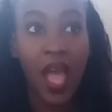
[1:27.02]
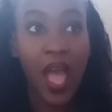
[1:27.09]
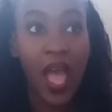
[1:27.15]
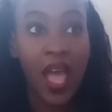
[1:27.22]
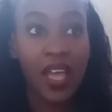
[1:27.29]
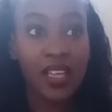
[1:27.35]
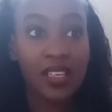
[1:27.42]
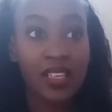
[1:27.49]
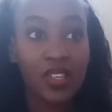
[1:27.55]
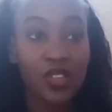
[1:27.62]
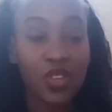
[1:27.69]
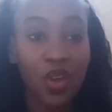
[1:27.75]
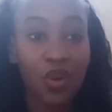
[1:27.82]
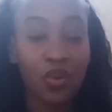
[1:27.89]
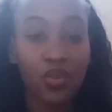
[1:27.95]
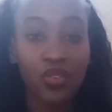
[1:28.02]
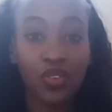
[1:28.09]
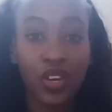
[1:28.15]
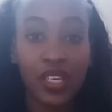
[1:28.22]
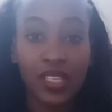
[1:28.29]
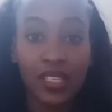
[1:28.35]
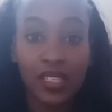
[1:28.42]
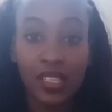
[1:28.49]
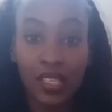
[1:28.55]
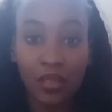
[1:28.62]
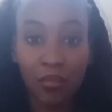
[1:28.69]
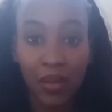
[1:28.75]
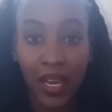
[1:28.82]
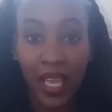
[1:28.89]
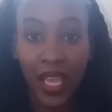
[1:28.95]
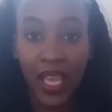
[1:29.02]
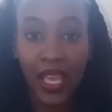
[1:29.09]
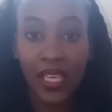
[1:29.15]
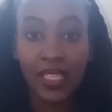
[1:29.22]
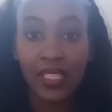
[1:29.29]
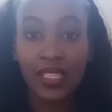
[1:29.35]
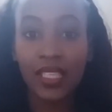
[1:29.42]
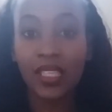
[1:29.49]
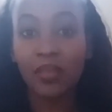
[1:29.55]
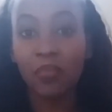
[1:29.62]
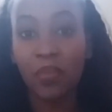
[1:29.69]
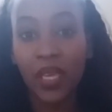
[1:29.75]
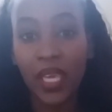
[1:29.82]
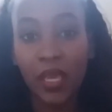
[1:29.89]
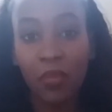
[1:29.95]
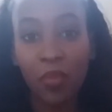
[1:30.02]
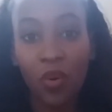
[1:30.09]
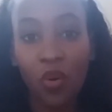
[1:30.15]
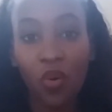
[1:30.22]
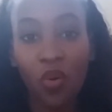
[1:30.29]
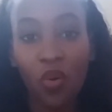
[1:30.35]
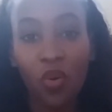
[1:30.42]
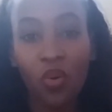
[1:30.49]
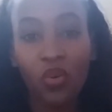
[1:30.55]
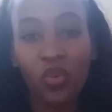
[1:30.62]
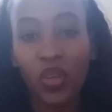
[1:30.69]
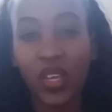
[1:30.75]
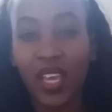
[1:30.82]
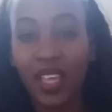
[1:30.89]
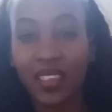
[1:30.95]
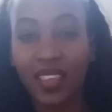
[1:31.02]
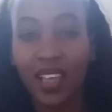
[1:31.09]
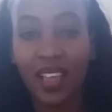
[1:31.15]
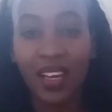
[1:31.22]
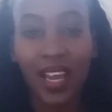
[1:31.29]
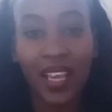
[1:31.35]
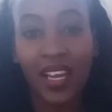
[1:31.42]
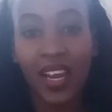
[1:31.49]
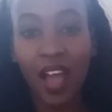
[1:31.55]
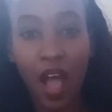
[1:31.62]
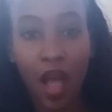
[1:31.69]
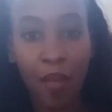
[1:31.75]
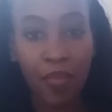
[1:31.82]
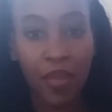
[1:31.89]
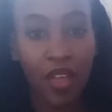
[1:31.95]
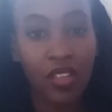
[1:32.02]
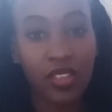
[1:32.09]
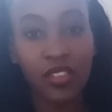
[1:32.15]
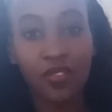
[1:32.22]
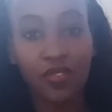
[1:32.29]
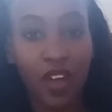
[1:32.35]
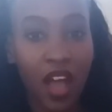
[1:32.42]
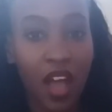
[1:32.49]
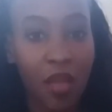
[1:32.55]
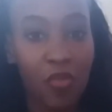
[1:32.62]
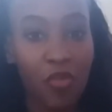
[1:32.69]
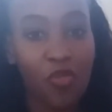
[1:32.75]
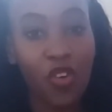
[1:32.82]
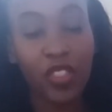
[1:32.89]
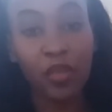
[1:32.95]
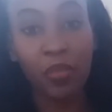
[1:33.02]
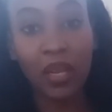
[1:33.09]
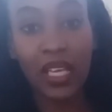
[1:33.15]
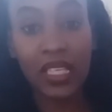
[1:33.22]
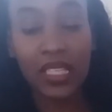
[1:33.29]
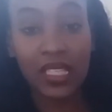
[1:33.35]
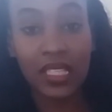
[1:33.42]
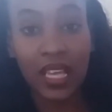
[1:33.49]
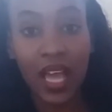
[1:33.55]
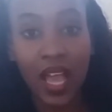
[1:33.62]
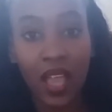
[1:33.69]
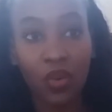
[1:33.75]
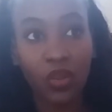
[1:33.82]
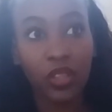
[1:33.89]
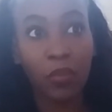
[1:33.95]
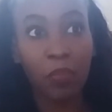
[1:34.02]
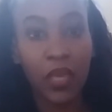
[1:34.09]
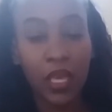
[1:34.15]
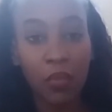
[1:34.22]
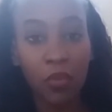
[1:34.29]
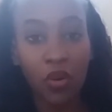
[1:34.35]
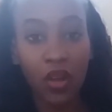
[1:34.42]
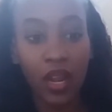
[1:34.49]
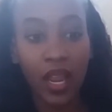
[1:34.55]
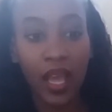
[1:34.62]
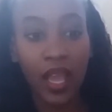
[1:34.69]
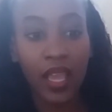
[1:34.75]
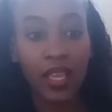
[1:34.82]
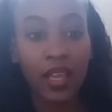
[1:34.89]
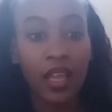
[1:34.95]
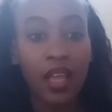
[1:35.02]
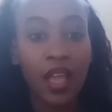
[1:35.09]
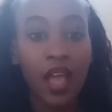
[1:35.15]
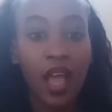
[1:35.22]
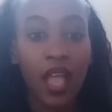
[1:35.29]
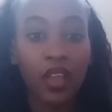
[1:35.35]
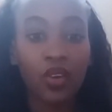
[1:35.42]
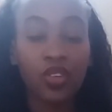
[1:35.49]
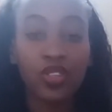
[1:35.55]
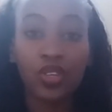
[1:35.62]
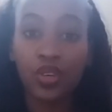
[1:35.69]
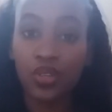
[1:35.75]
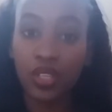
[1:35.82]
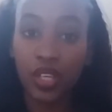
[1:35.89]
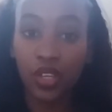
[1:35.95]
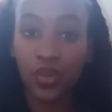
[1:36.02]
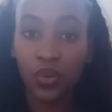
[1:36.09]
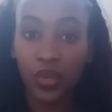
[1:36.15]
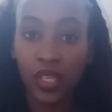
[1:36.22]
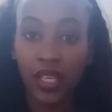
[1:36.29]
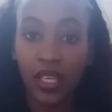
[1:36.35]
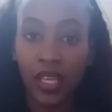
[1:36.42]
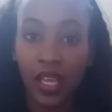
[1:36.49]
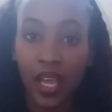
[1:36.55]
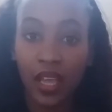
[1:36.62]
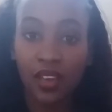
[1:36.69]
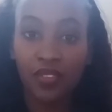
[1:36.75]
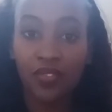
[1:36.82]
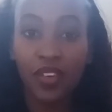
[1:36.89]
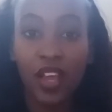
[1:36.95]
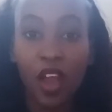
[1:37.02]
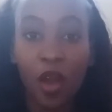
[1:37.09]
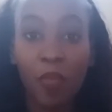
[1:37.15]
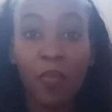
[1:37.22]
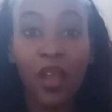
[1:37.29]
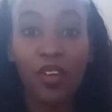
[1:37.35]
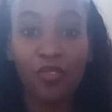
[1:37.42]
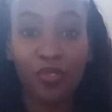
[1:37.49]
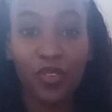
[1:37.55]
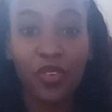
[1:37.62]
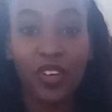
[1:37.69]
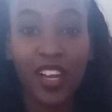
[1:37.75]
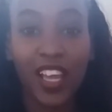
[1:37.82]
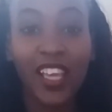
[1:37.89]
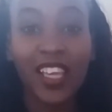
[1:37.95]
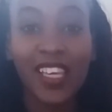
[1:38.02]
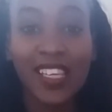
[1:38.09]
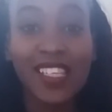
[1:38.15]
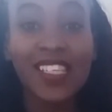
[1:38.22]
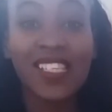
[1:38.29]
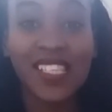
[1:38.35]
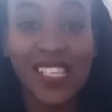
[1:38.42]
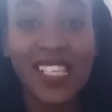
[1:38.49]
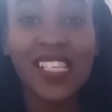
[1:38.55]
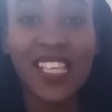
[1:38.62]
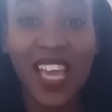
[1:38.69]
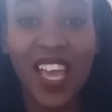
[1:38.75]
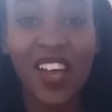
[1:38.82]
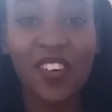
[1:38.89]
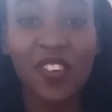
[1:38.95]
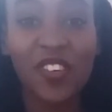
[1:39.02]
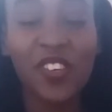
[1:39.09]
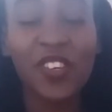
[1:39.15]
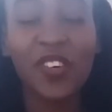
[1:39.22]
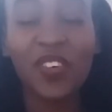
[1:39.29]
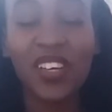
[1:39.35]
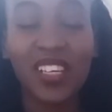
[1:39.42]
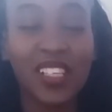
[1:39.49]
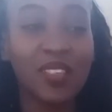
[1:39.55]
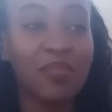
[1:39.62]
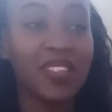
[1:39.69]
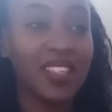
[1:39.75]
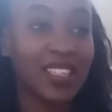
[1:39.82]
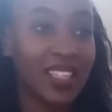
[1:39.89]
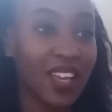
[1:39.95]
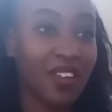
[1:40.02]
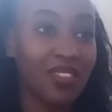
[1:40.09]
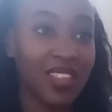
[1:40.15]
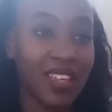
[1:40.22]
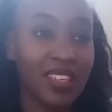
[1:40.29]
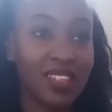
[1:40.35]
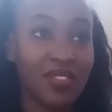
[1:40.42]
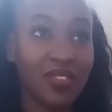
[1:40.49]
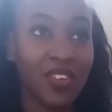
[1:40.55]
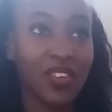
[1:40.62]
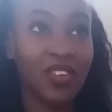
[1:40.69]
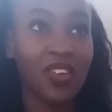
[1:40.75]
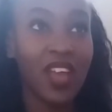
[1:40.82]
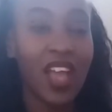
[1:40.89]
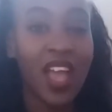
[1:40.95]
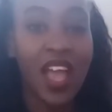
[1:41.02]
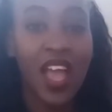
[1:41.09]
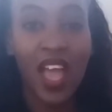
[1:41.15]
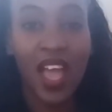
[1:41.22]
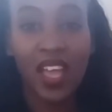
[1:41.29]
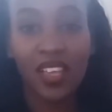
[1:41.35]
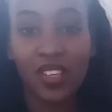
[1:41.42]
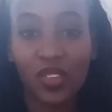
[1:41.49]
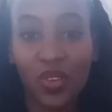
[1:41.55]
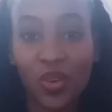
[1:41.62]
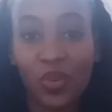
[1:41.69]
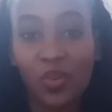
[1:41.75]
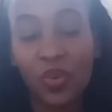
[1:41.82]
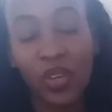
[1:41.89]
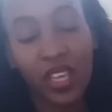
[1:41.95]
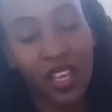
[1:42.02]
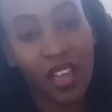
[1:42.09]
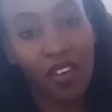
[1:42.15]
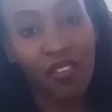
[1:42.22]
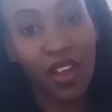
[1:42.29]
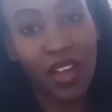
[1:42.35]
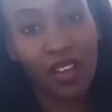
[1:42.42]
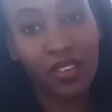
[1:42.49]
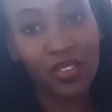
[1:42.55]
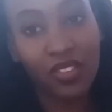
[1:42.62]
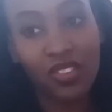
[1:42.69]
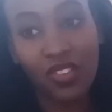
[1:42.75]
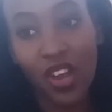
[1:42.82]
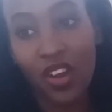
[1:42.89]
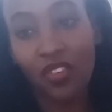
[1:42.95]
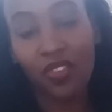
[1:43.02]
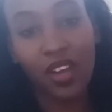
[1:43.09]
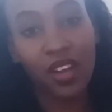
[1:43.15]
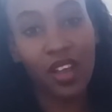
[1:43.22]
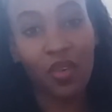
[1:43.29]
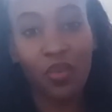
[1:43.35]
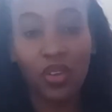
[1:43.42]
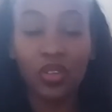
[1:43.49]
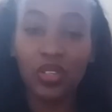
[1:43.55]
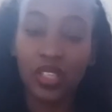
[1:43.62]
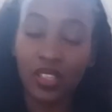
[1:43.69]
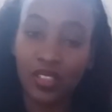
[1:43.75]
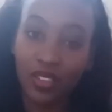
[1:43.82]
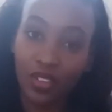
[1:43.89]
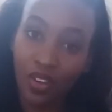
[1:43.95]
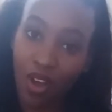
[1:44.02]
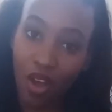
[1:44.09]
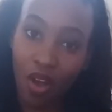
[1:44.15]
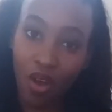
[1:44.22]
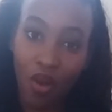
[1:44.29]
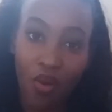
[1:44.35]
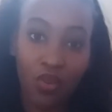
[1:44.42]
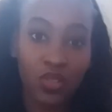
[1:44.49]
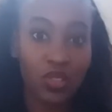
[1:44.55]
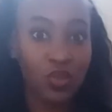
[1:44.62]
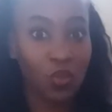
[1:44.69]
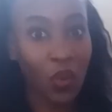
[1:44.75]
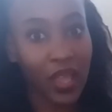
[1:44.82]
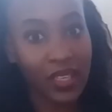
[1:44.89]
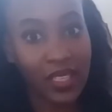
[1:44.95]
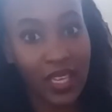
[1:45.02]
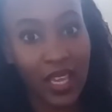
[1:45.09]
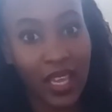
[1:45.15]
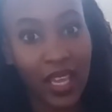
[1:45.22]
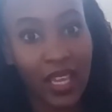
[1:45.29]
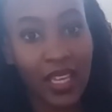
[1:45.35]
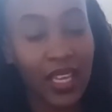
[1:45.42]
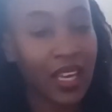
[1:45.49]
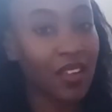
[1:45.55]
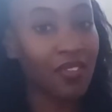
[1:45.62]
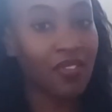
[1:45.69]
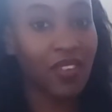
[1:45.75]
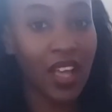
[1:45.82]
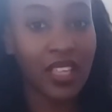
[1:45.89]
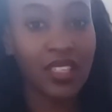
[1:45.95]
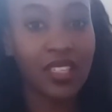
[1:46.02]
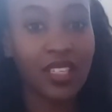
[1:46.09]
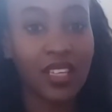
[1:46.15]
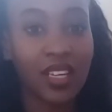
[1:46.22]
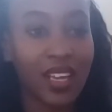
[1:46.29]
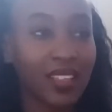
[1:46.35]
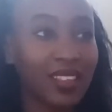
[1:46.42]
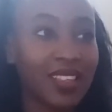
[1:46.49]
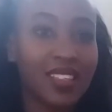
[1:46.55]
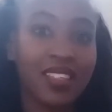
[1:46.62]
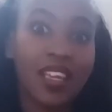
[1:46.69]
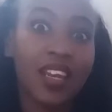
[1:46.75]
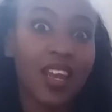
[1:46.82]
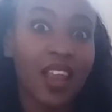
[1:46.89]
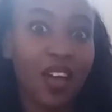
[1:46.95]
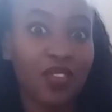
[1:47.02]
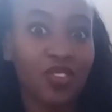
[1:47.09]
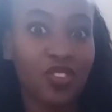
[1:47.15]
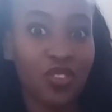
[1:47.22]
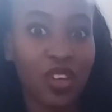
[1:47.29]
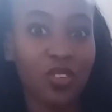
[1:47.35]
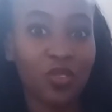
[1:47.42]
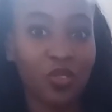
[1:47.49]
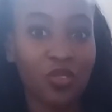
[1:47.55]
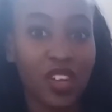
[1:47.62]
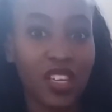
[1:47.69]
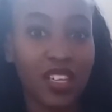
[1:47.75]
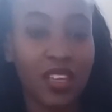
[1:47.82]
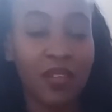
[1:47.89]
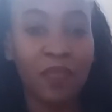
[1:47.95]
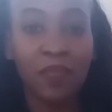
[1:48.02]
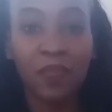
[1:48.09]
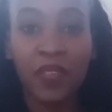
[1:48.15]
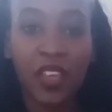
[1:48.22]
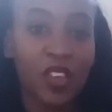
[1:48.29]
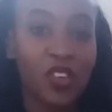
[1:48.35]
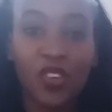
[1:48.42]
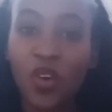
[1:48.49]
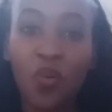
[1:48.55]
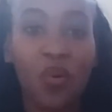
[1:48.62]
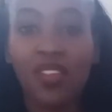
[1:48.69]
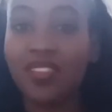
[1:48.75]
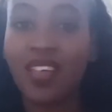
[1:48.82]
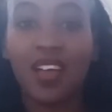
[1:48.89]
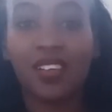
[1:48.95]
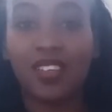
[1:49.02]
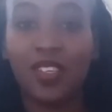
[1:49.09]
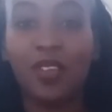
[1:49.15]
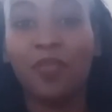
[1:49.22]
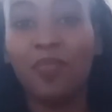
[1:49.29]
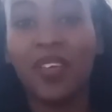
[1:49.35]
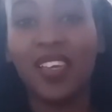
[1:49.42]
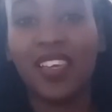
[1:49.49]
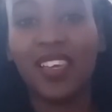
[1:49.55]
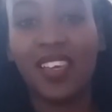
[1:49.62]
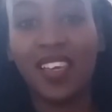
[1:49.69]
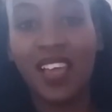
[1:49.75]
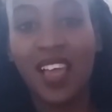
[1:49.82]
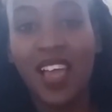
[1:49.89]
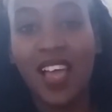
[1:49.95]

And so it was great to see the place, see the people. You get like an ambiance, a vibe of what the place is like, what the people are like. I got to go to uni and figure out my route like in detail. You don't want it to be the day of the interview and you're walking around trying to find out where you need to go, sweating, getting flustered. Like there's enough stress already. You don't want that to be.